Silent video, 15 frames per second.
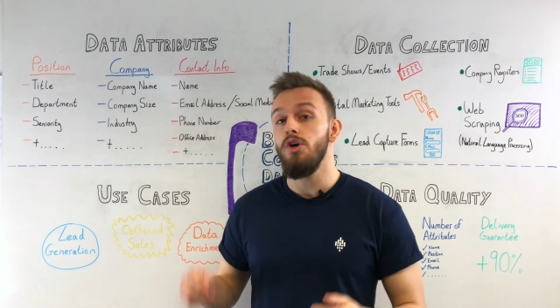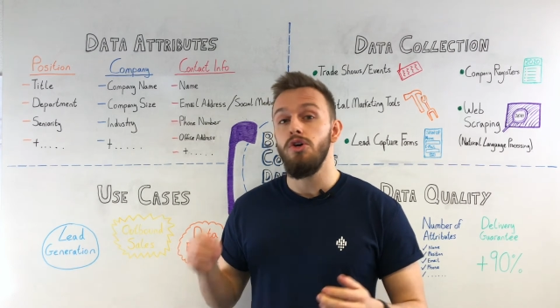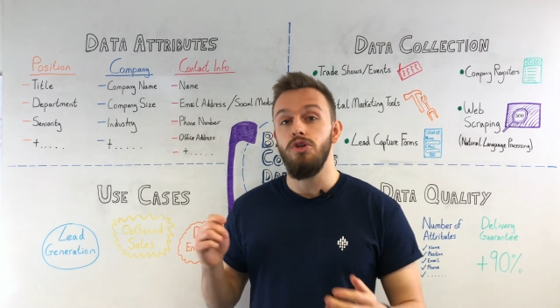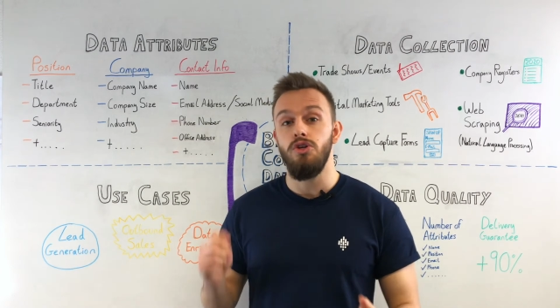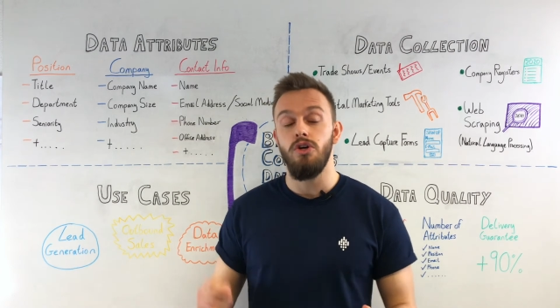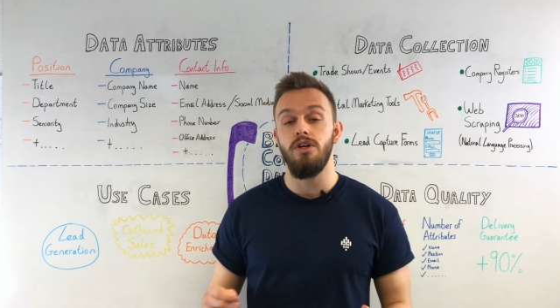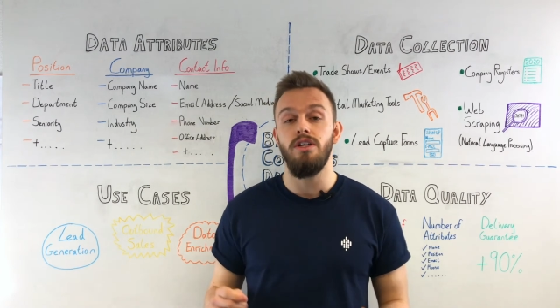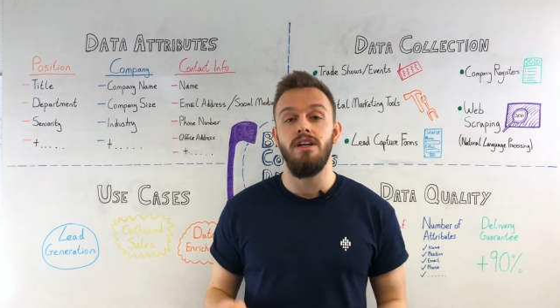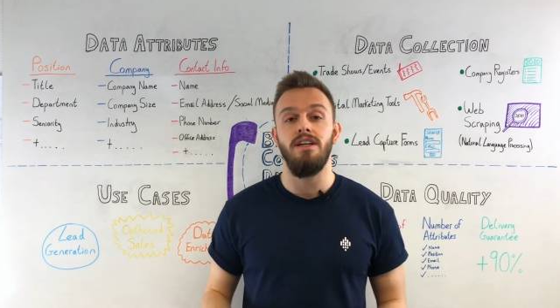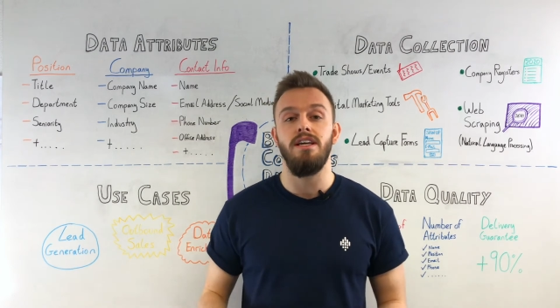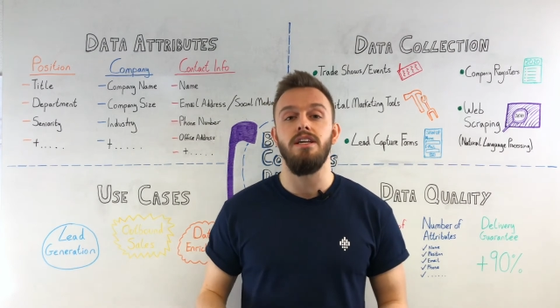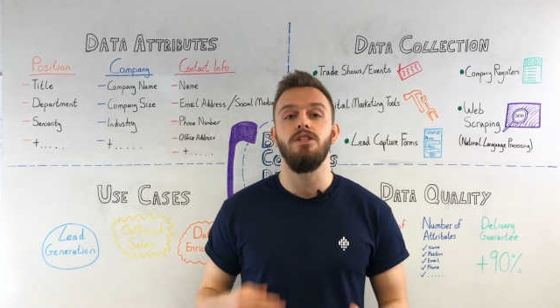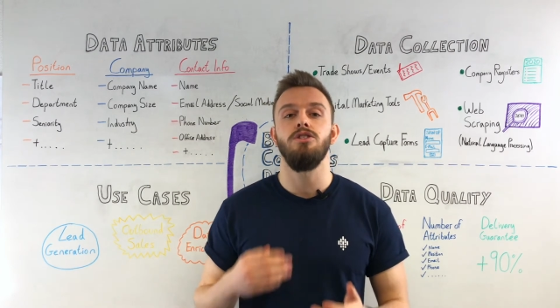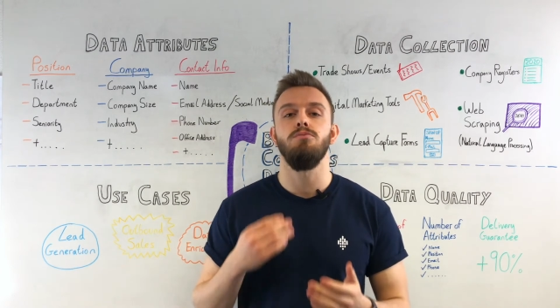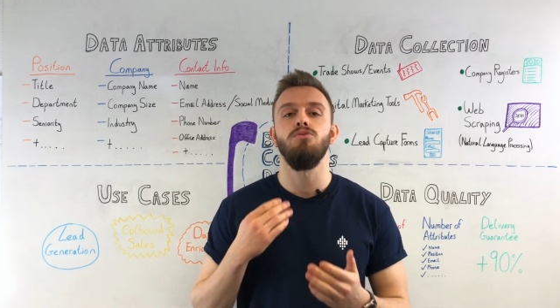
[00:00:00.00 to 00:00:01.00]
you're going to
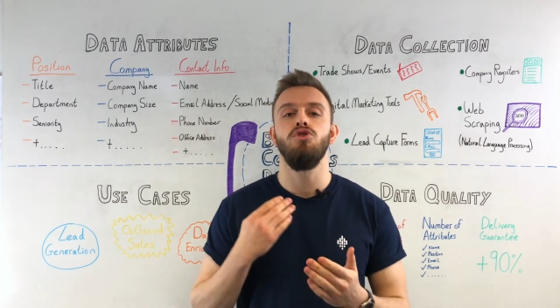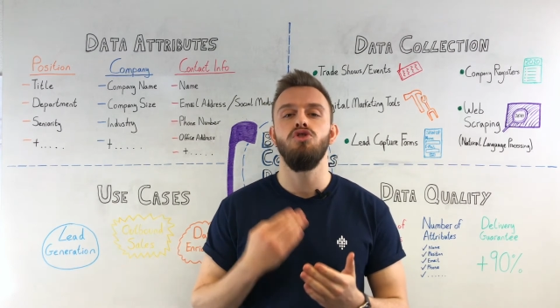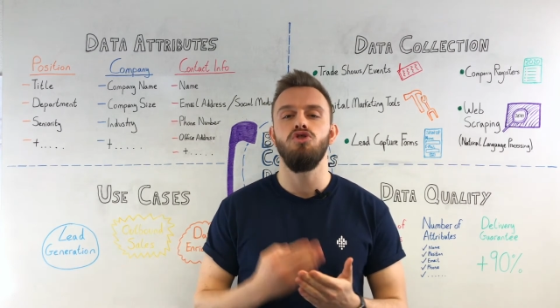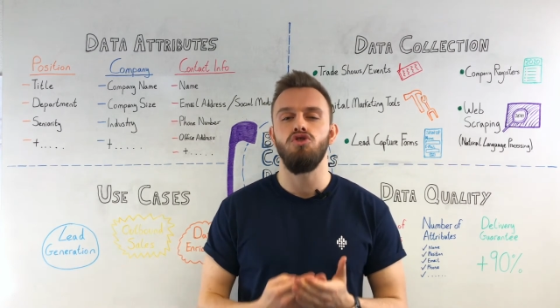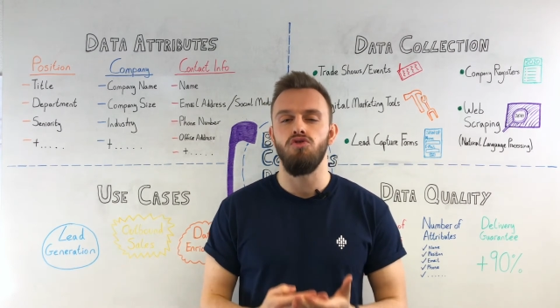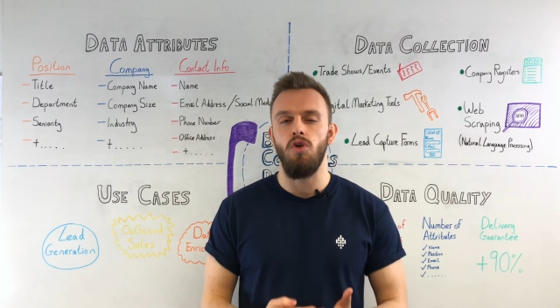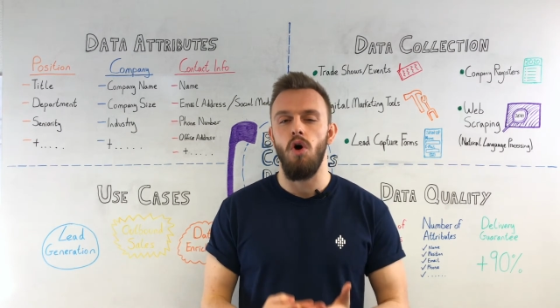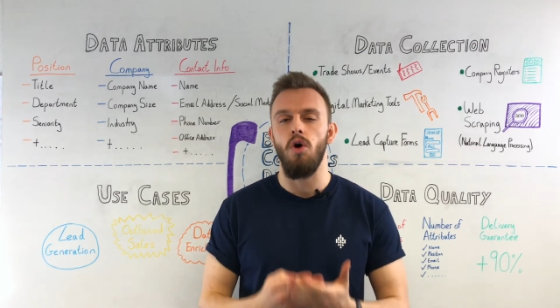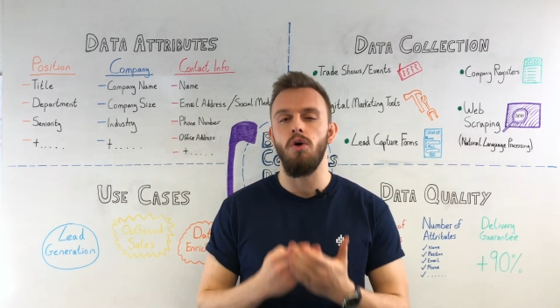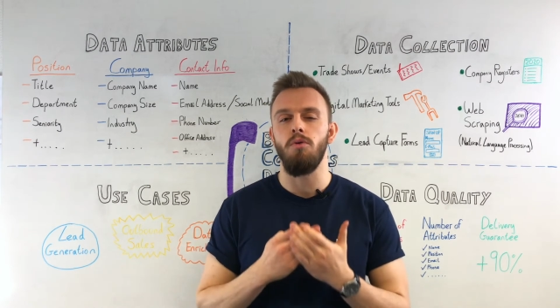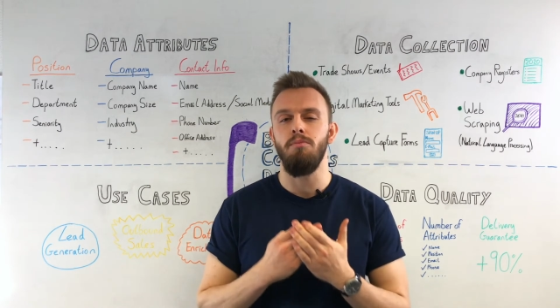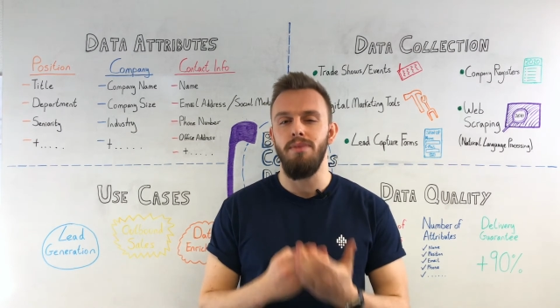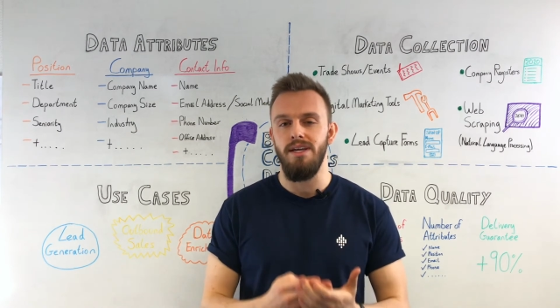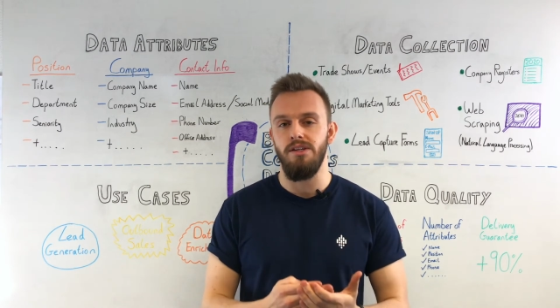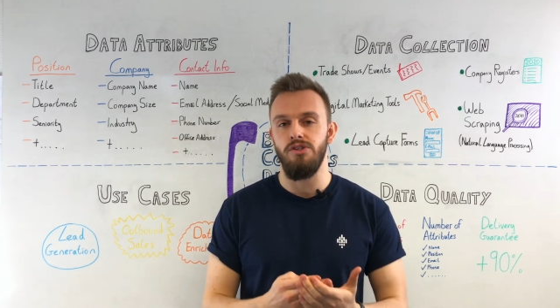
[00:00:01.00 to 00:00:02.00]
need some strong
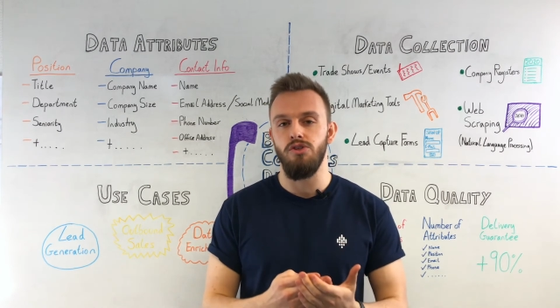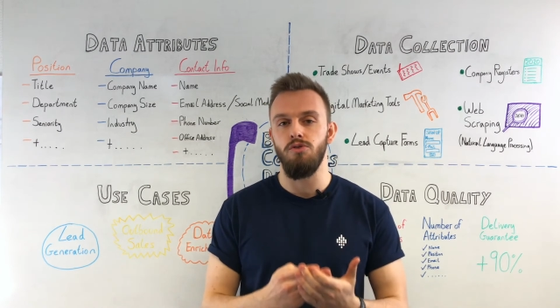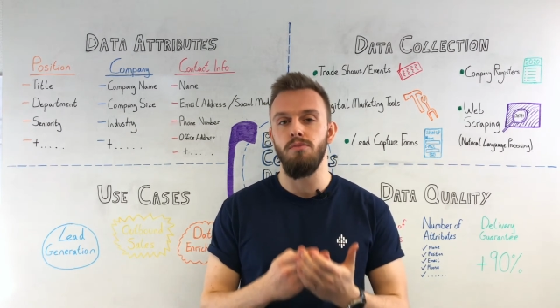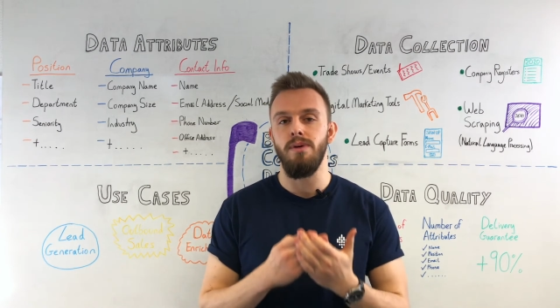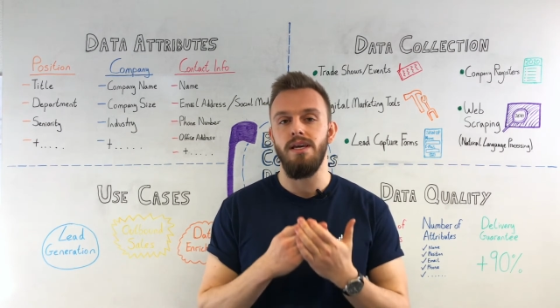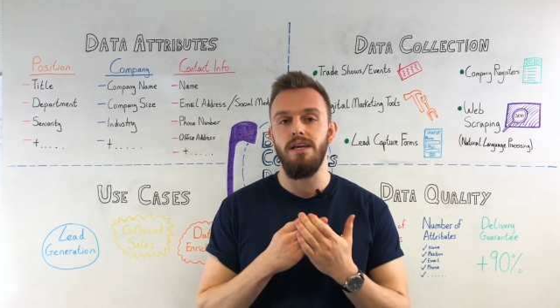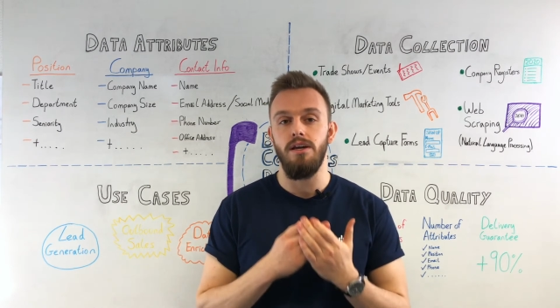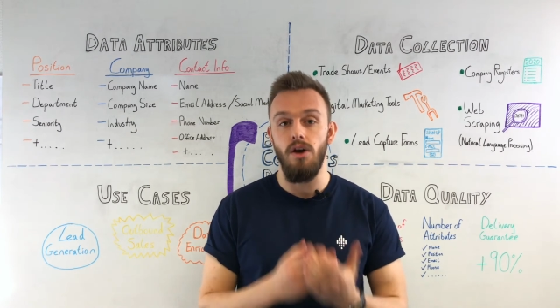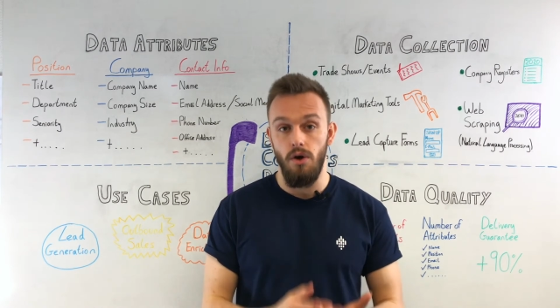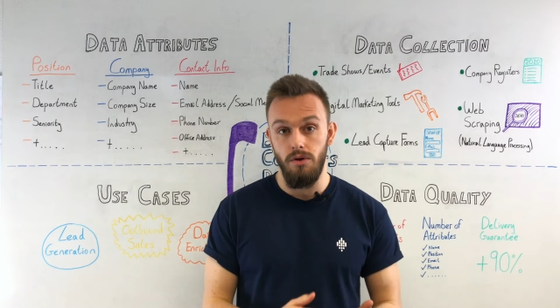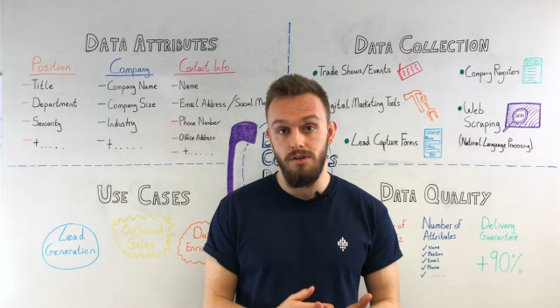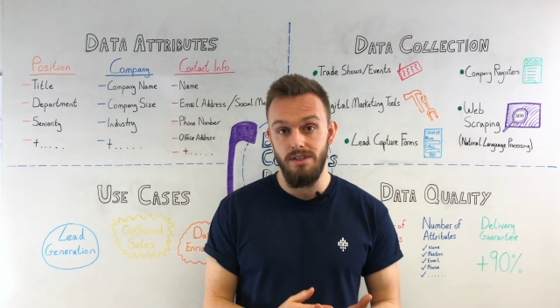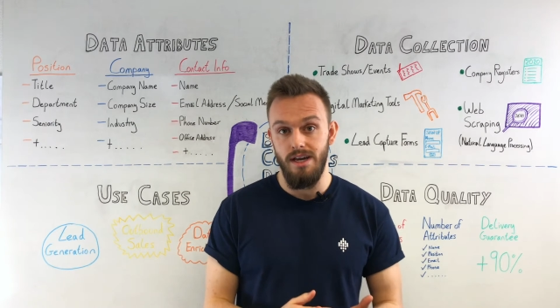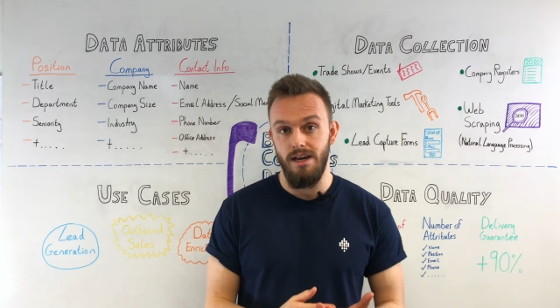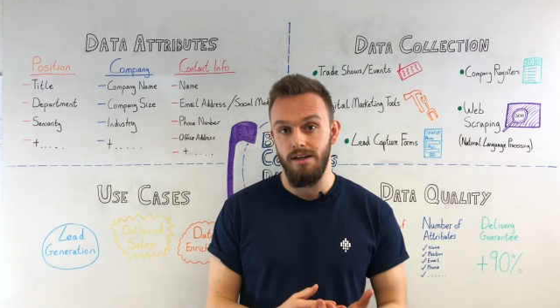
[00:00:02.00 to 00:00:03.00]
B2B
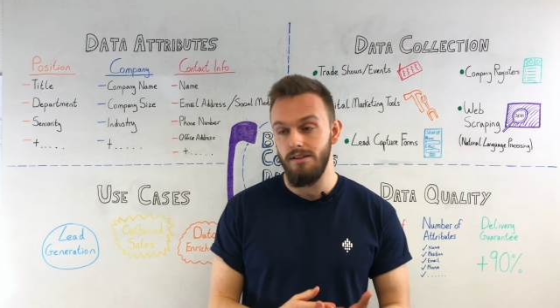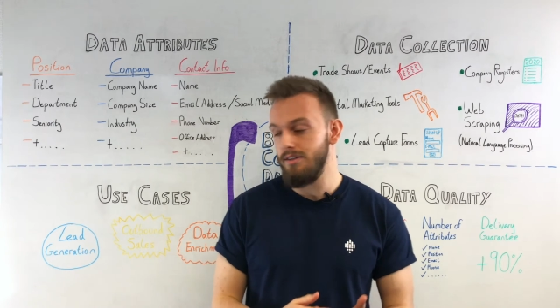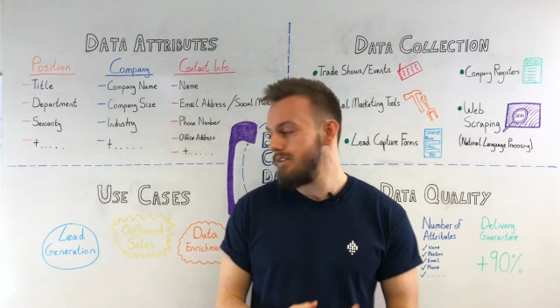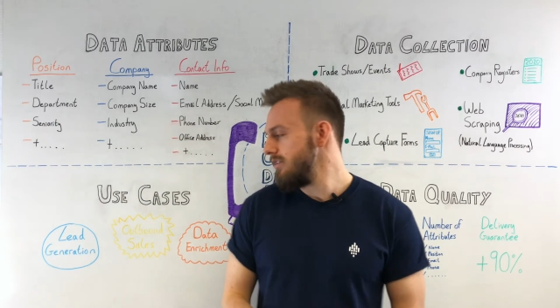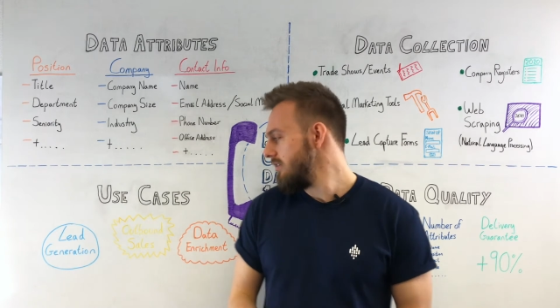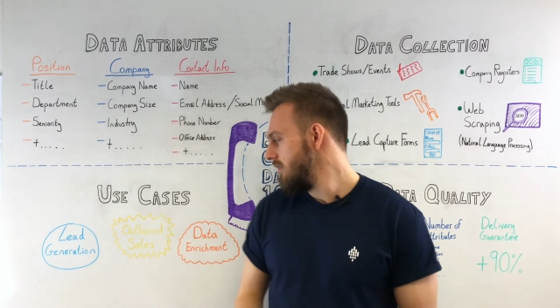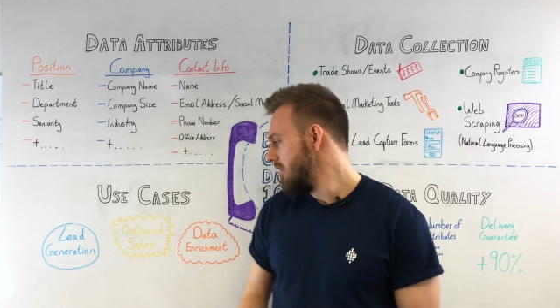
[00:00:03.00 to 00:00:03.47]
contacts.